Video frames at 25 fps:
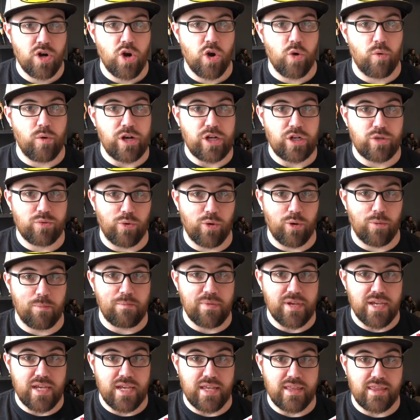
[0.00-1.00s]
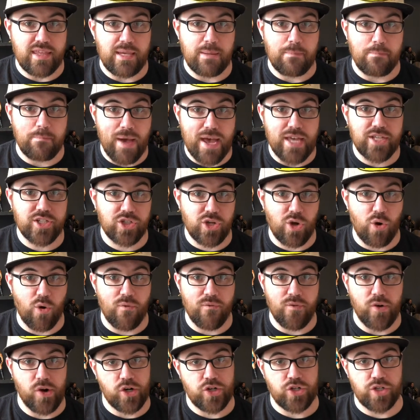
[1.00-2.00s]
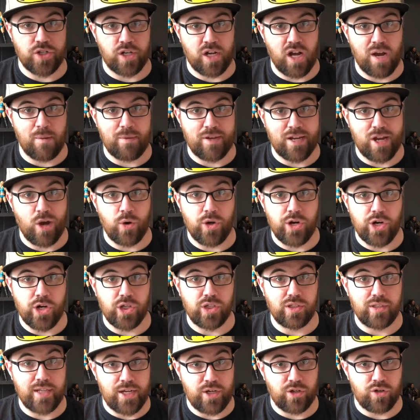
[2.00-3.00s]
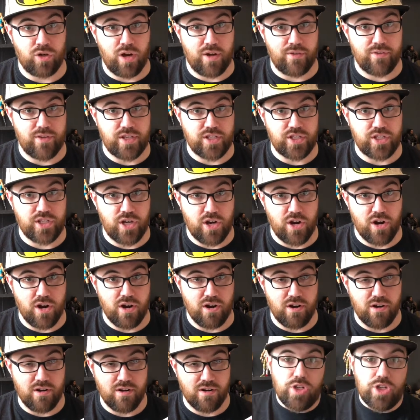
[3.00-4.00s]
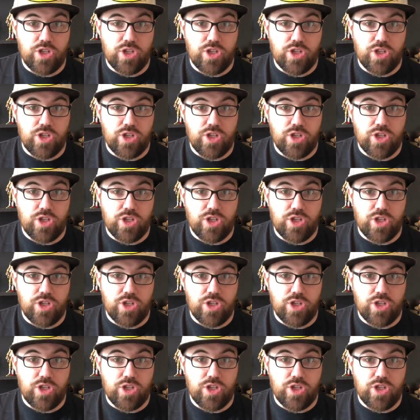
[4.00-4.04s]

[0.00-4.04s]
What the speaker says: which will be the Mezco version coming out here later on this year.